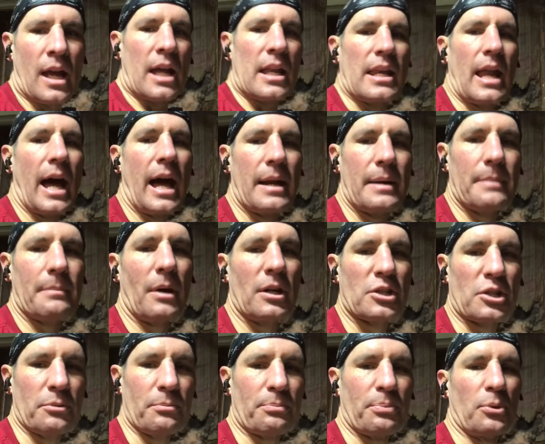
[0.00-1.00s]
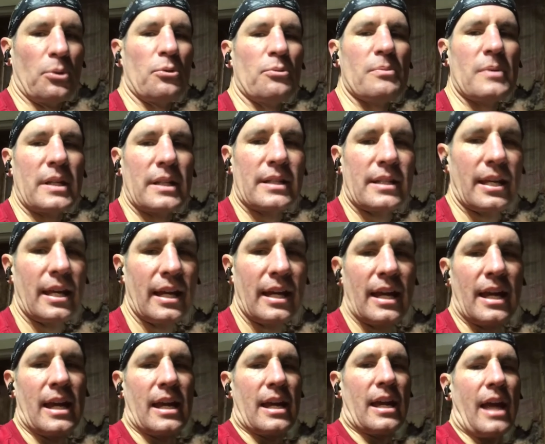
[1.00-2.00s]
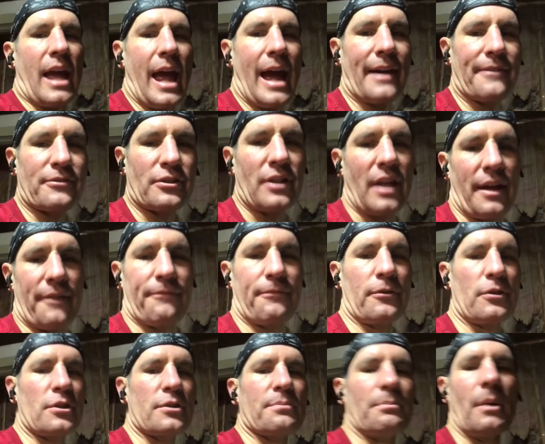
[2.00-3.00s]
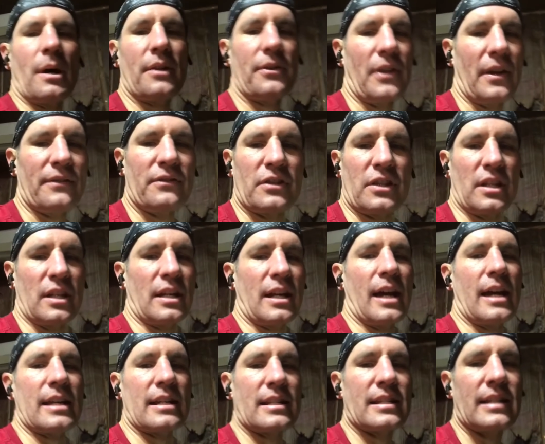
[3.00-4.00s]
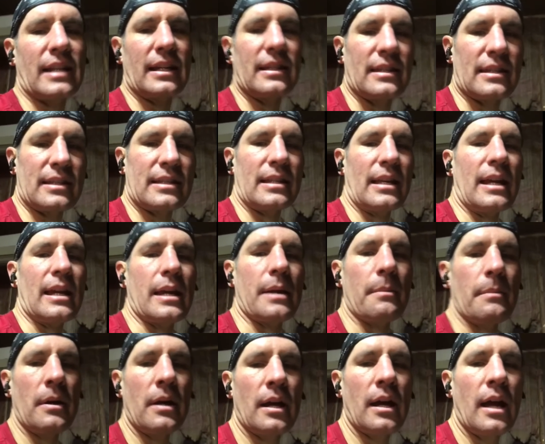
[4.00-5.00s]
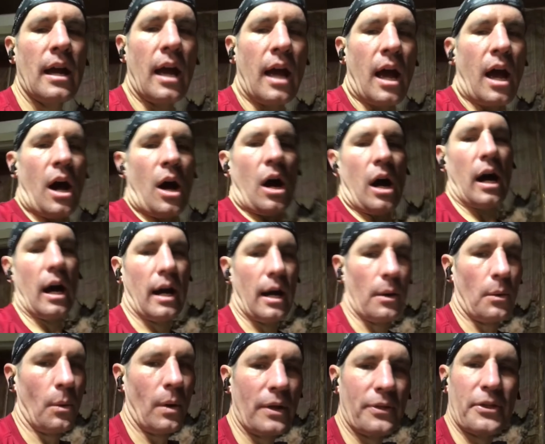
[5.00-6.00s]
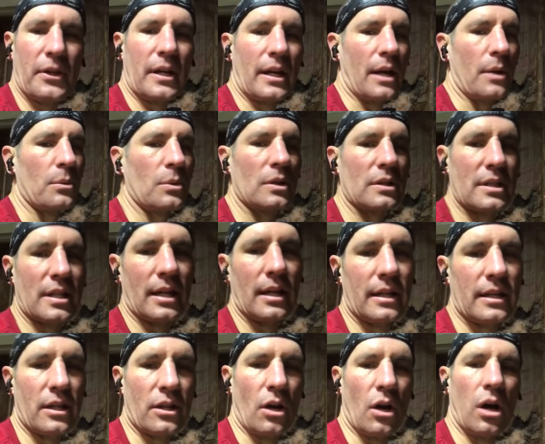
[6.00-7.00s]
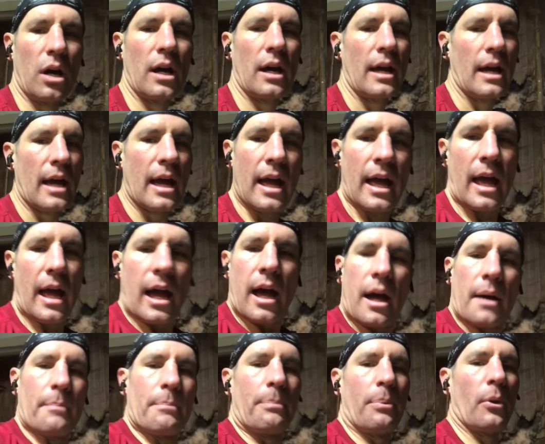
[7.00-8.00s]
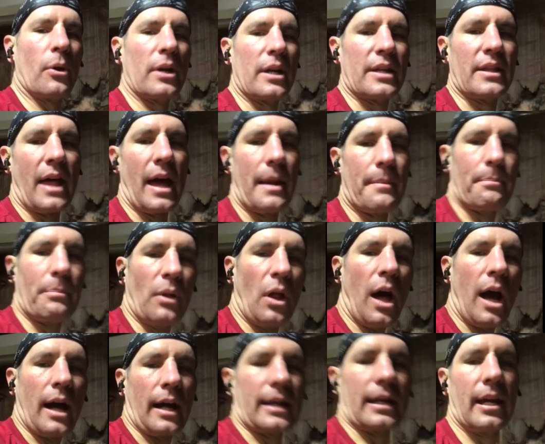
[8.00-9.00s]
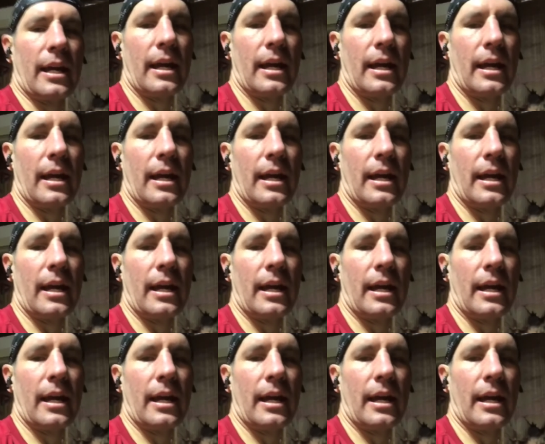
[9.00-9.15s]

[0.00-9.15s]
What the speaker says: not much improvement. After that first month, everything kind of stayed the same. One thing I will tell you though, boy, did that block